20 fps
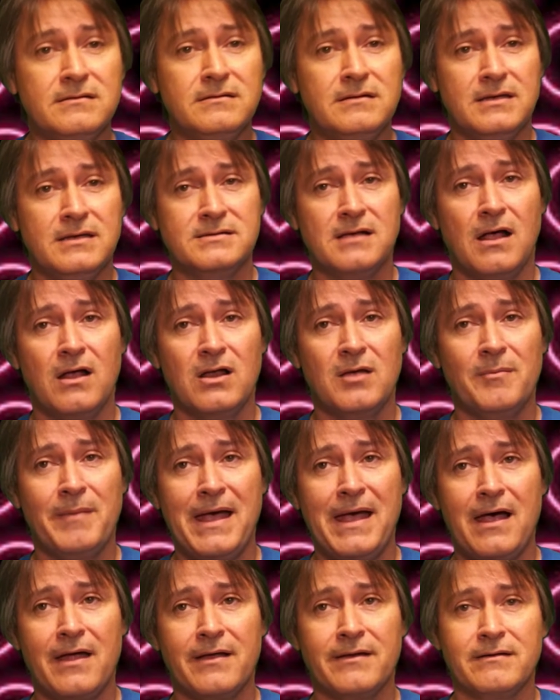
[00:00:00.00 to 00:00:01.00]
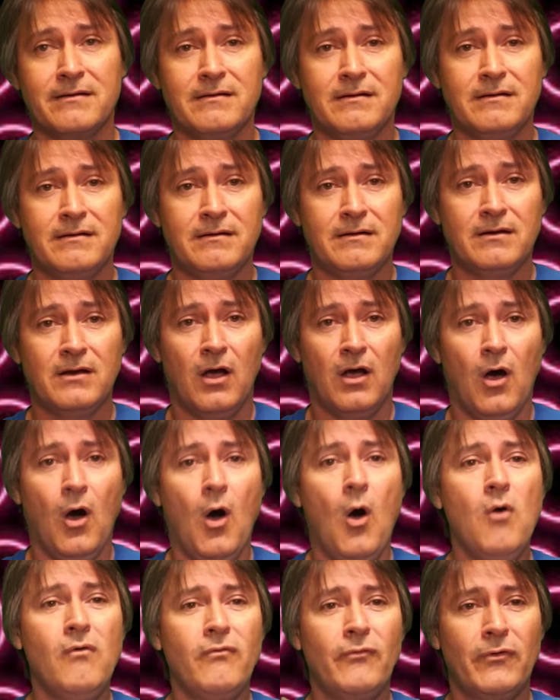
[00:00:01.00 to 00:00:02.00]
is all about
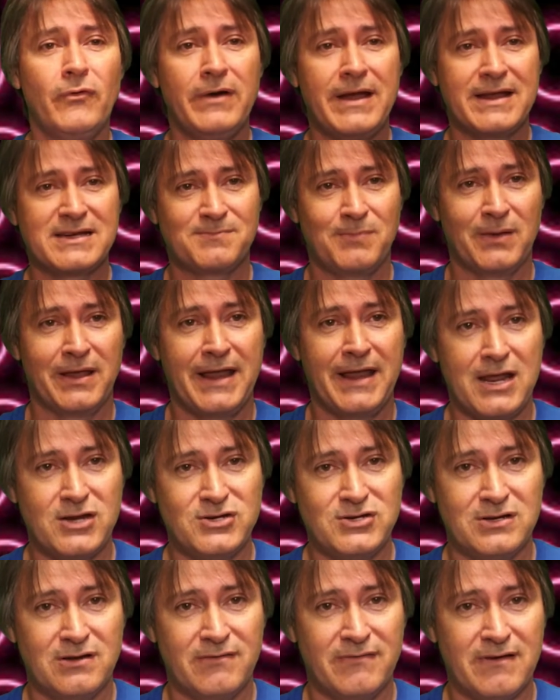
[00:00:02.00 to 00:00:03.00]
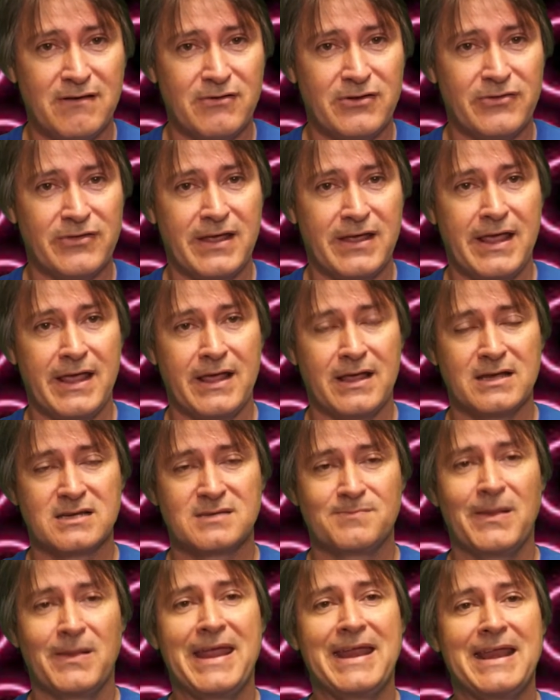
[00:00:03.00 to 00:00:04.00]
over explanation of everything,
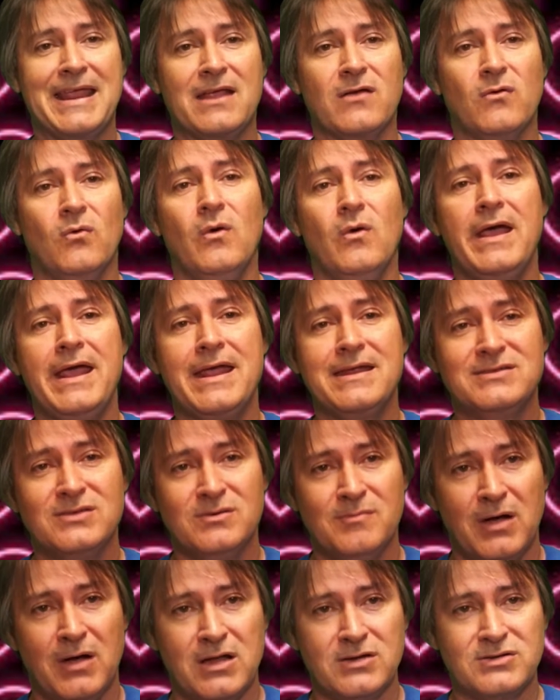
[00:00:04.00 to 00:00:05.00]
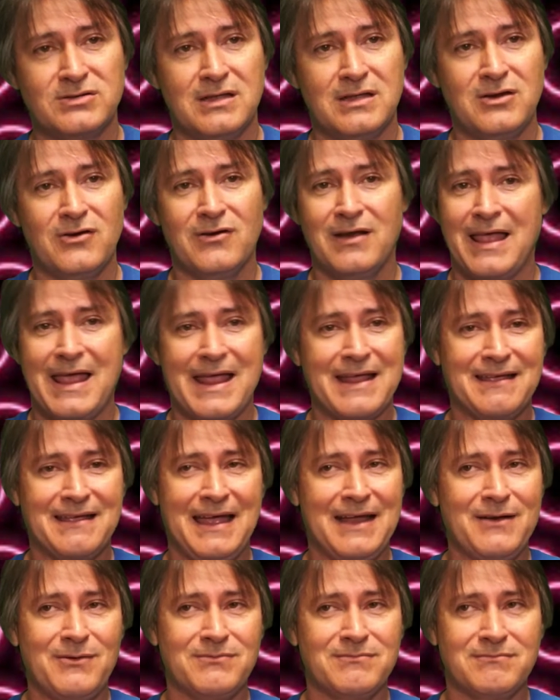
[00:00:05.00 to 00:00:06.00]
explaining way too much that you're like,
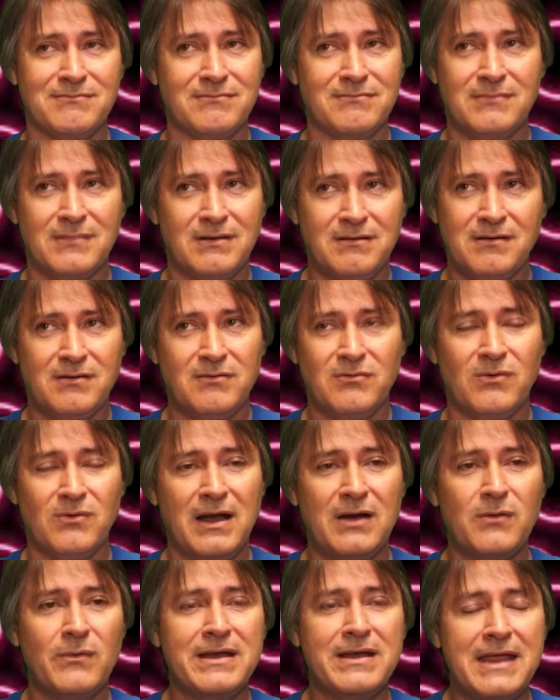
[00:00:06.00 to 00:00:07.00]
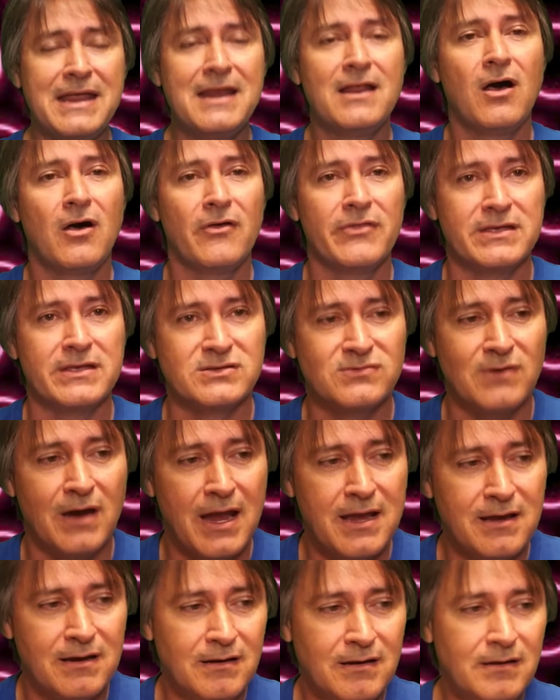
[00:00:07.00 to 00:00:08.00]
why do we need all this,
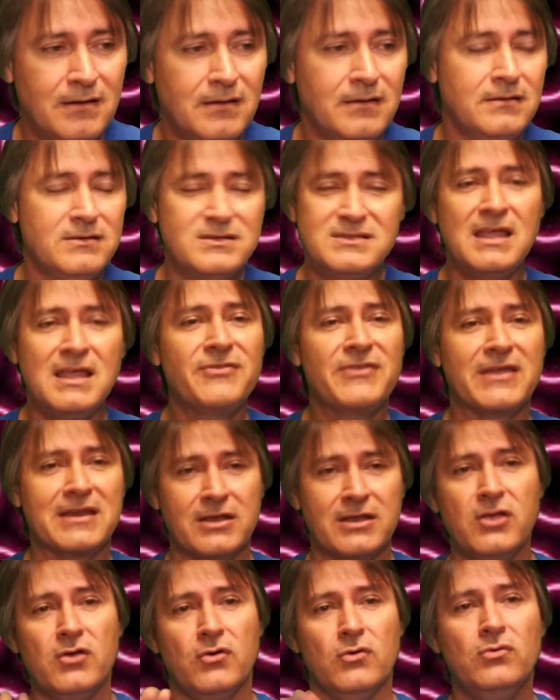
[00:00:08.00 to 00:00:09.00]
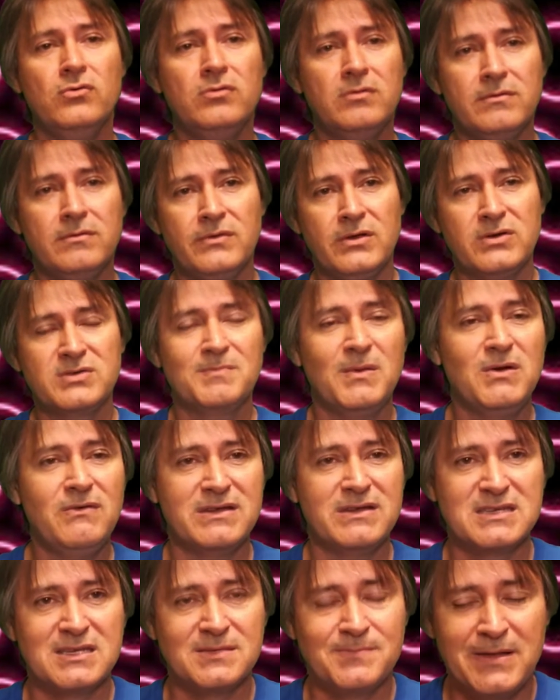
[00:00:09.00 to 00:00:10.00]
right? It's nothing new. There's
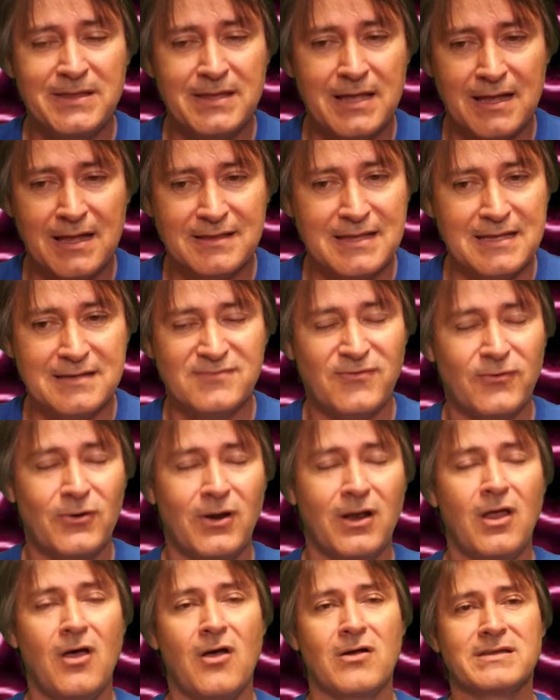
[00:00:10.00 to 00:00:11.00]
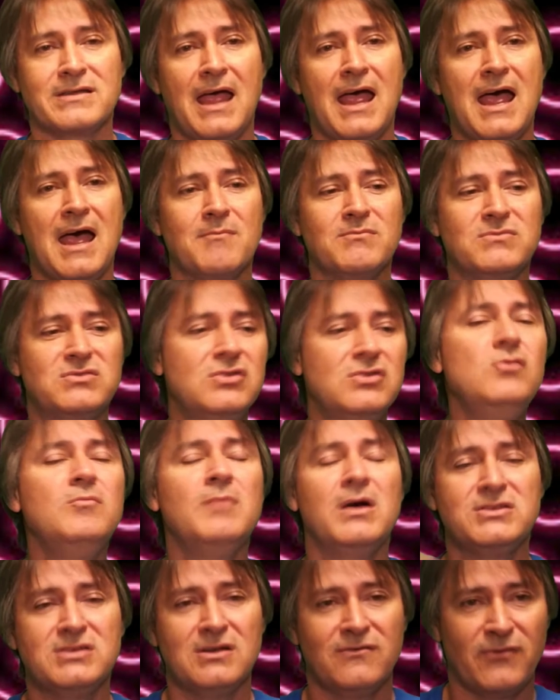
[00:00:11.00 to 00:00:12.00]
movies that's been like this for a long time. Too
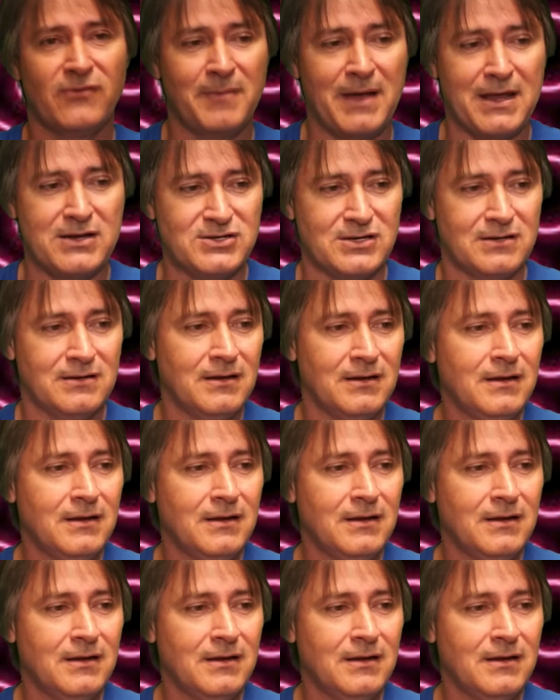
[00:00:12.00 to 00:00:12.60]
much information.